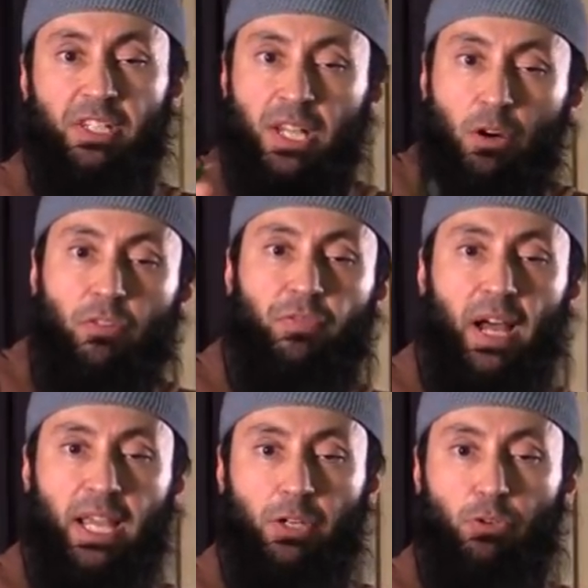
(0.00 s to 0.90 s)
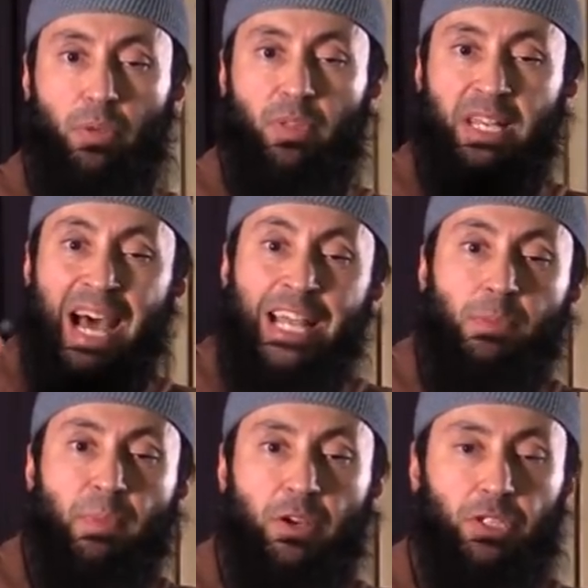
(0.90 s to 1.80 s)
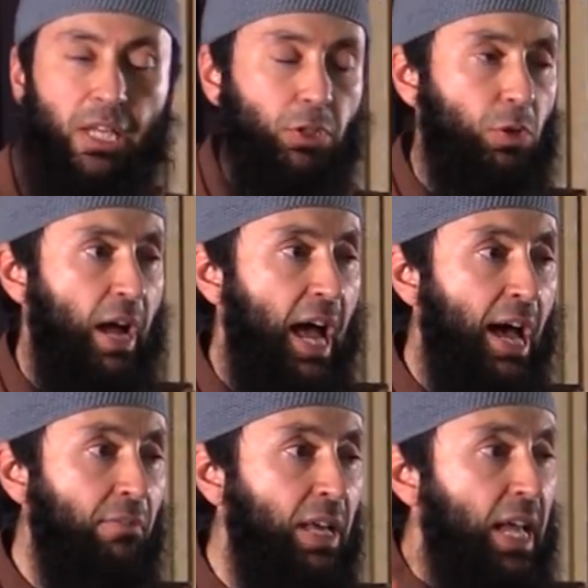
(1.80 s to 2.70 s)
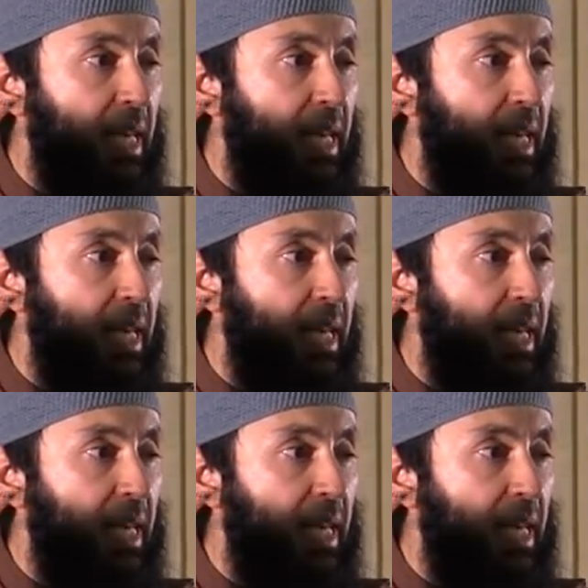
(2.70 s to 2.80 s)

the terrifying dream, the nightmares that you have,